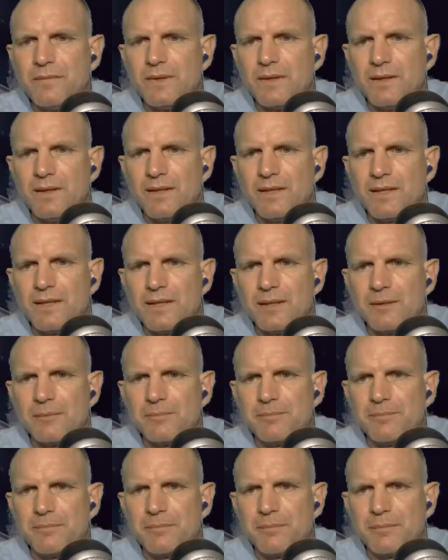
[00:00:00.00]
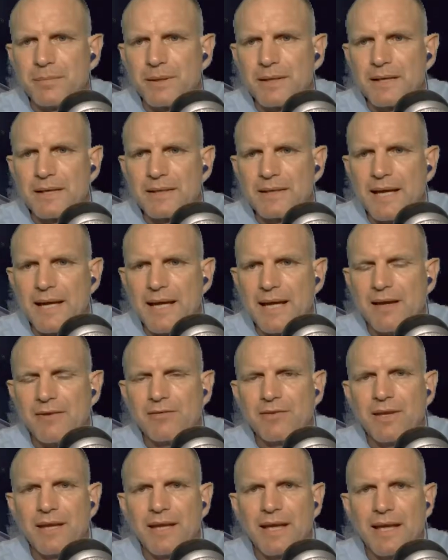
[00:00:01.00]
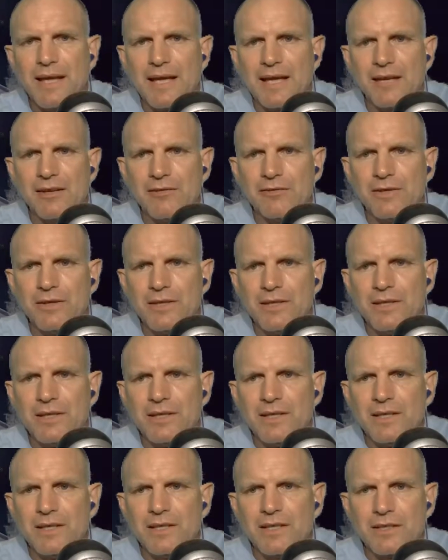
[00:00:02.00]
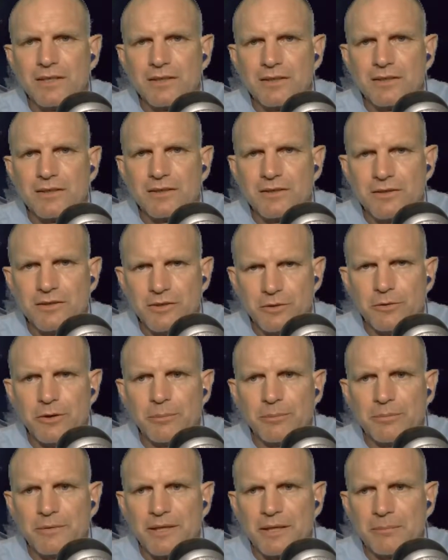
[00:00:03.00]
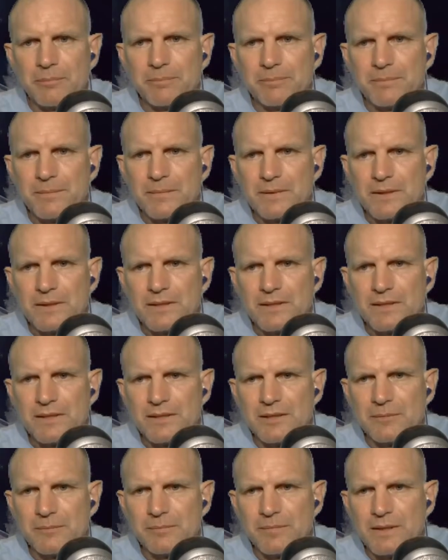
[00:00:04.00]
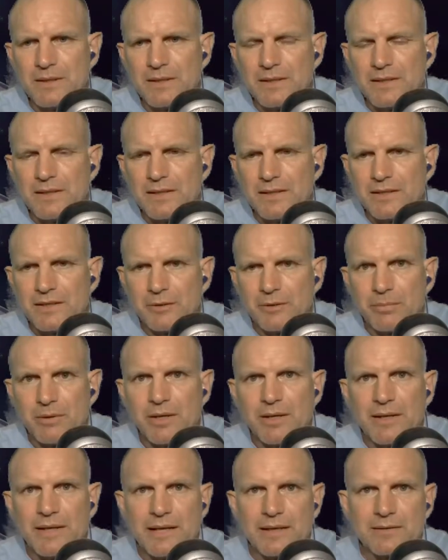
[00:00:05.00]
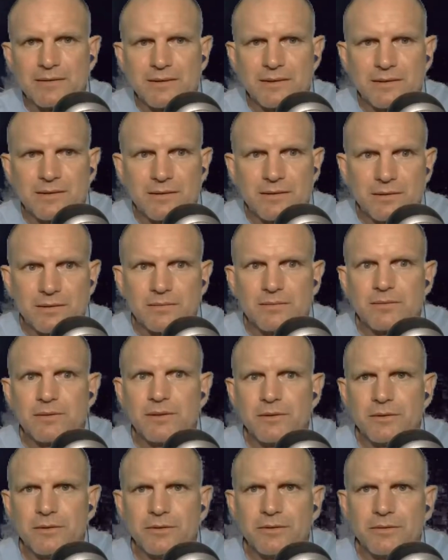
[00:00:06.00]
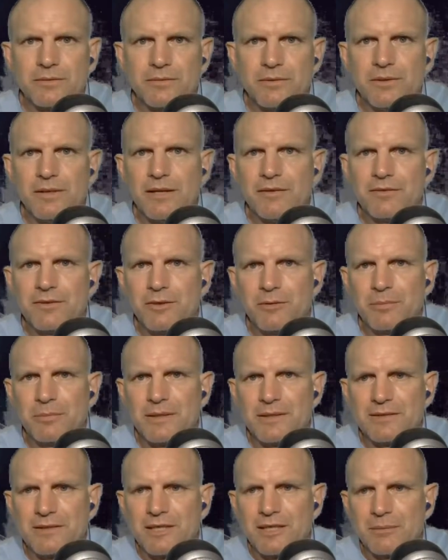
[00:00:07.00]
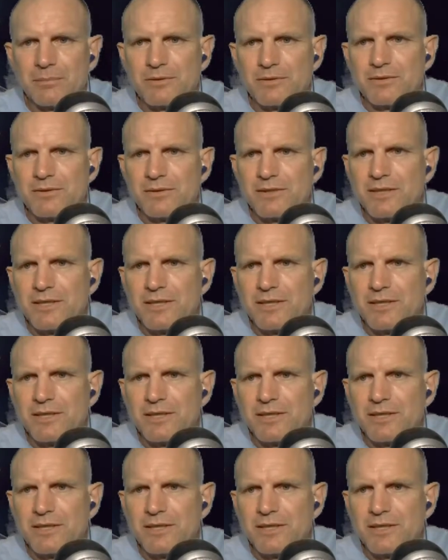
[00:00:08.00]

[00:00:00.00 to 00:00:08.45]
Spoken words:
but I have to have new grip tape. And you're probably asking, dude, you have so many setups.